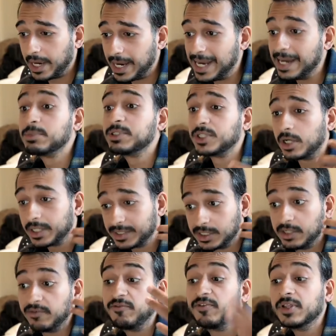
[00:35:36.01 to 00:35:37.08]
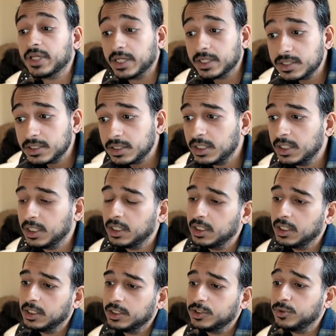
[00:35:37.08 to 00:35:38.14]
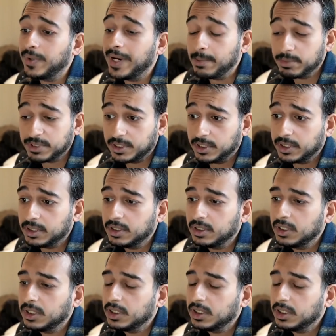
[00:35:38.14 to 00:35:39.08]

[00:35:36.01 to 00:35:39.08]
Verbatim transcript: Amazon as an affiliate to Amazon,